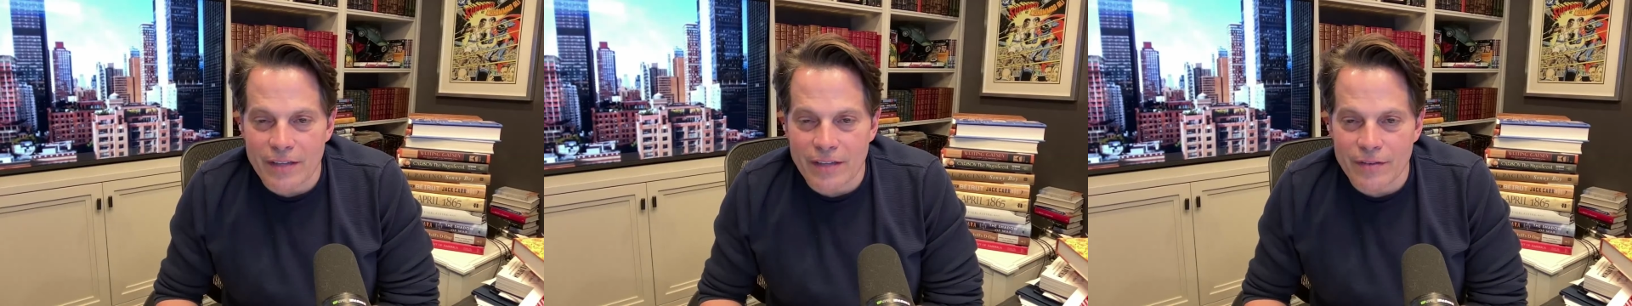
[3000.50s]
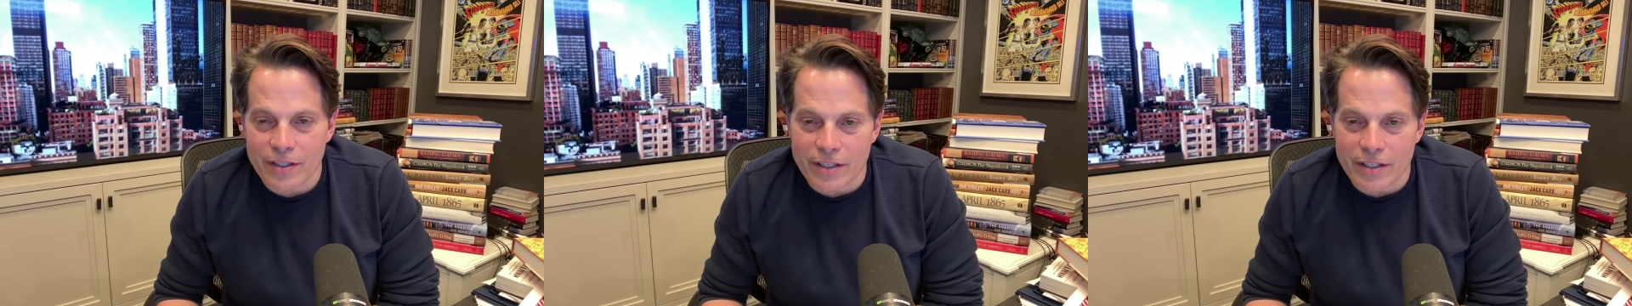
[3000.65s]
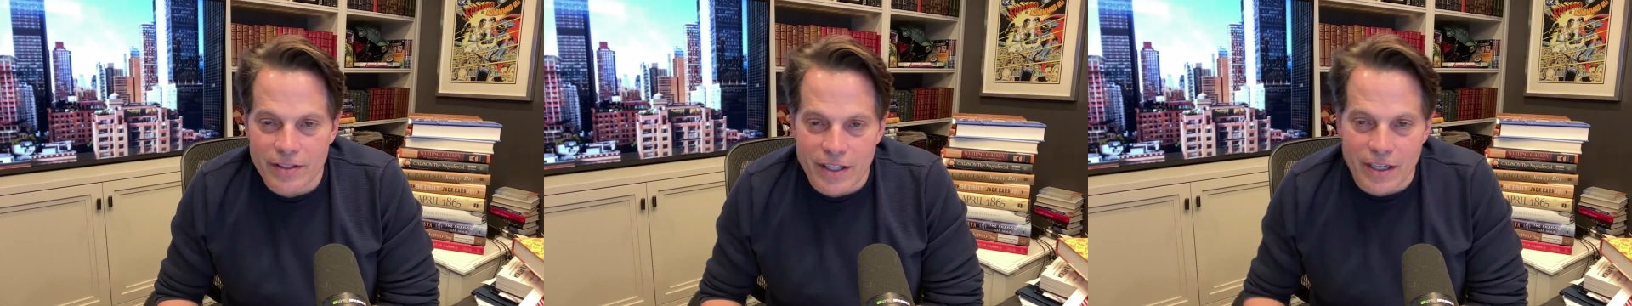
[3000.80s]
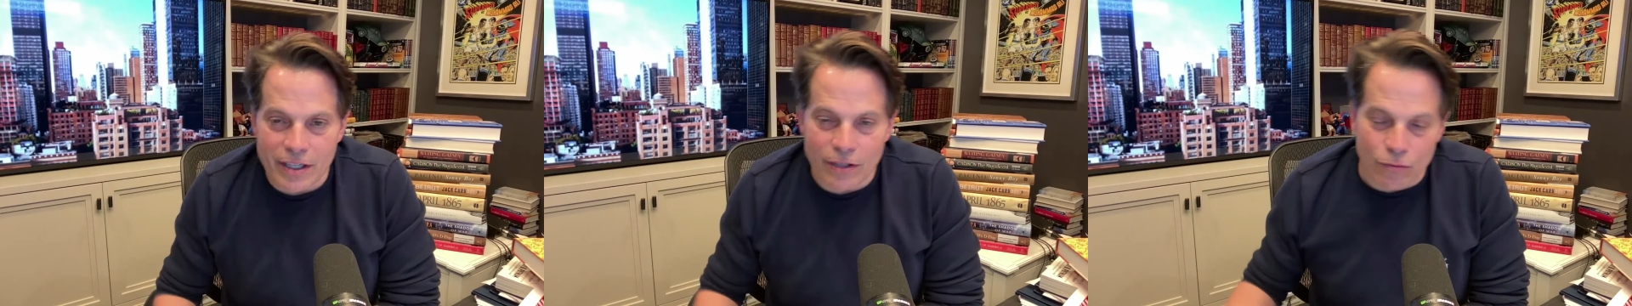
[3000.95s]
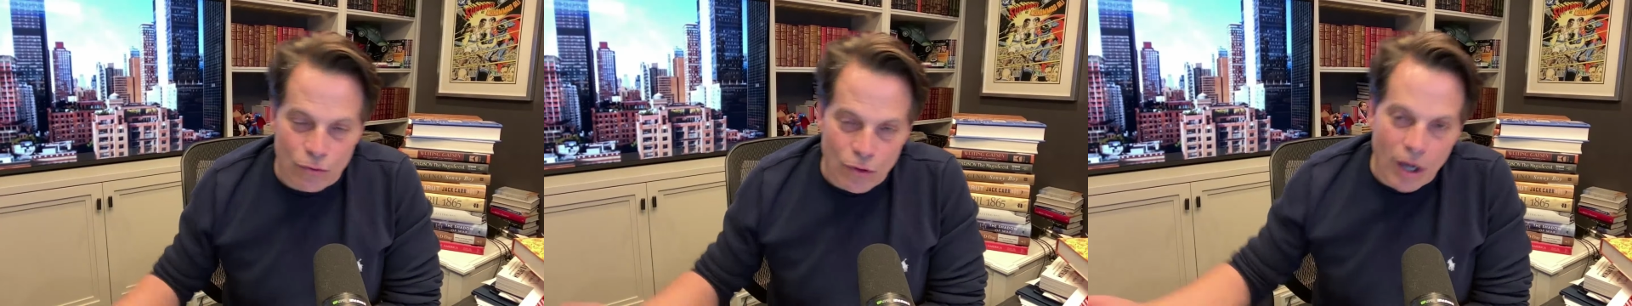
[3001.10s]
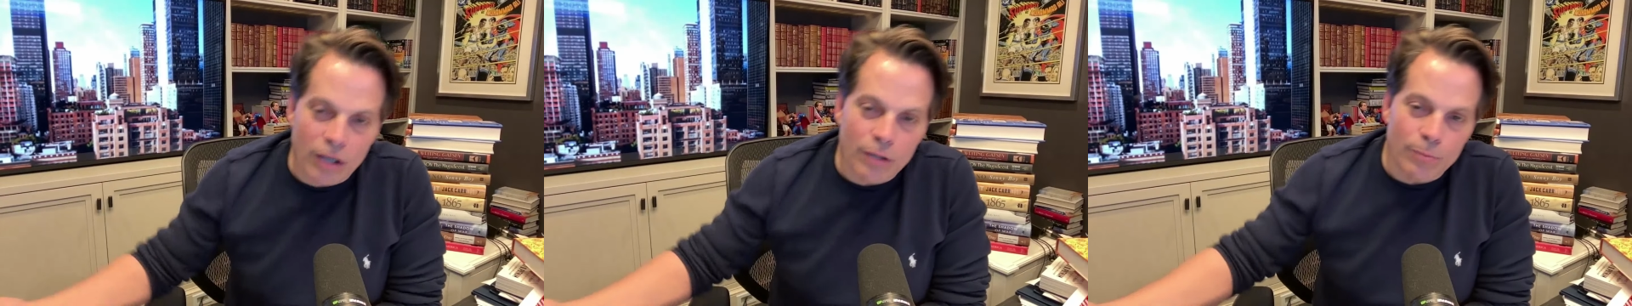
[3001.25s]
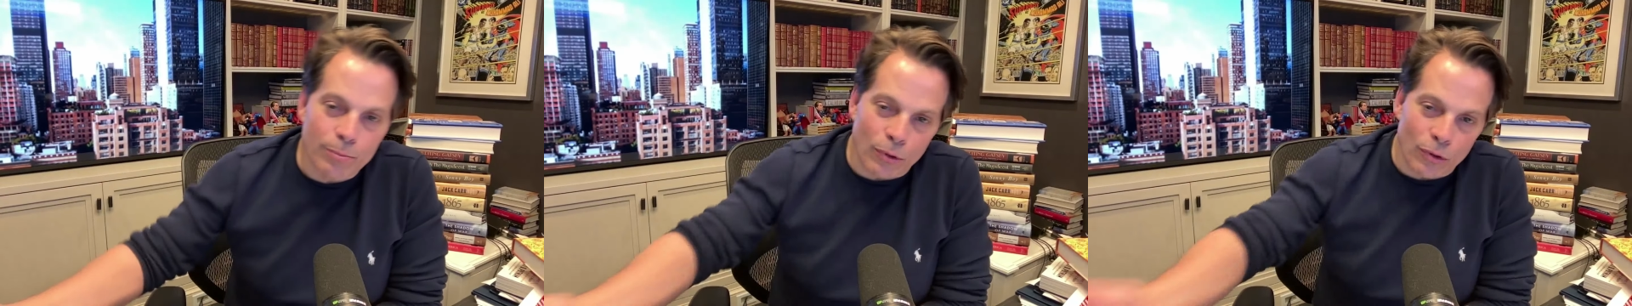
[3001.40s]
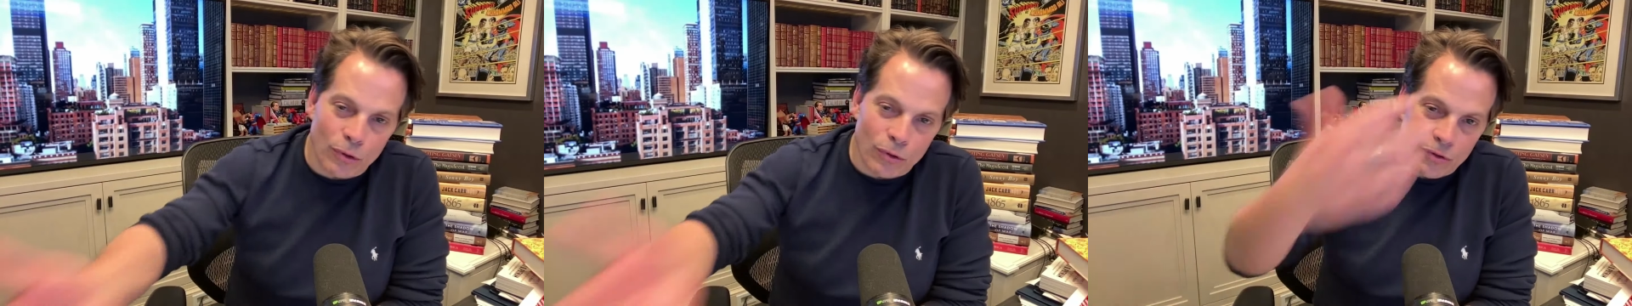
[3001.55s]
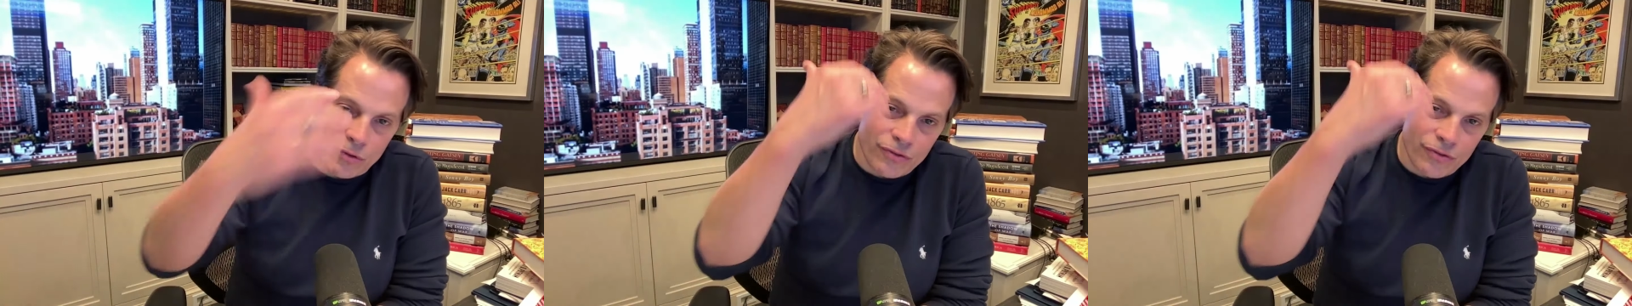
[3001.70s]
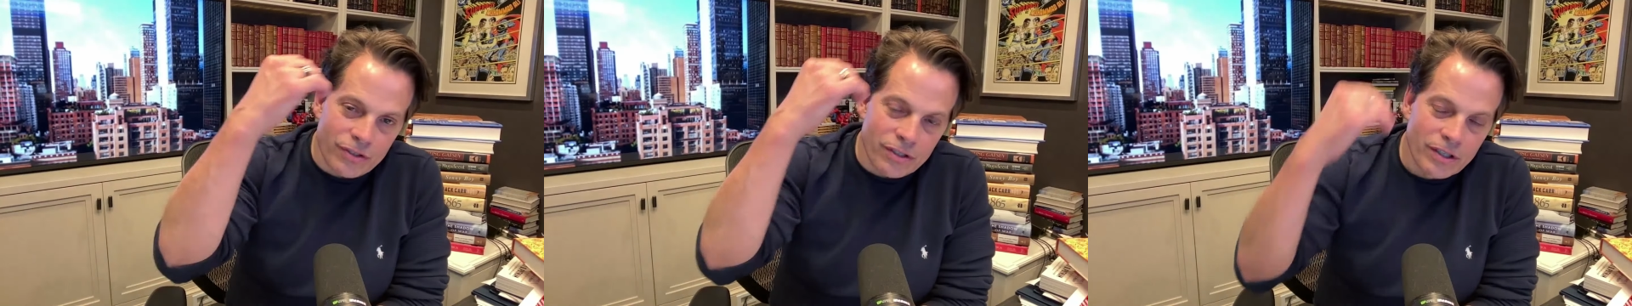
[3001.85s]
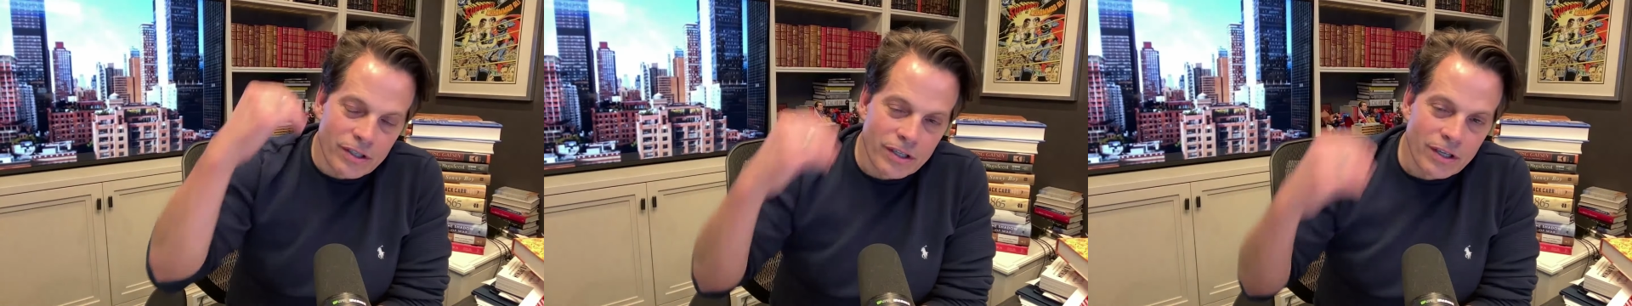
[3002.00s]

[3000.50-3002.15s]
of it, and then he rug pulls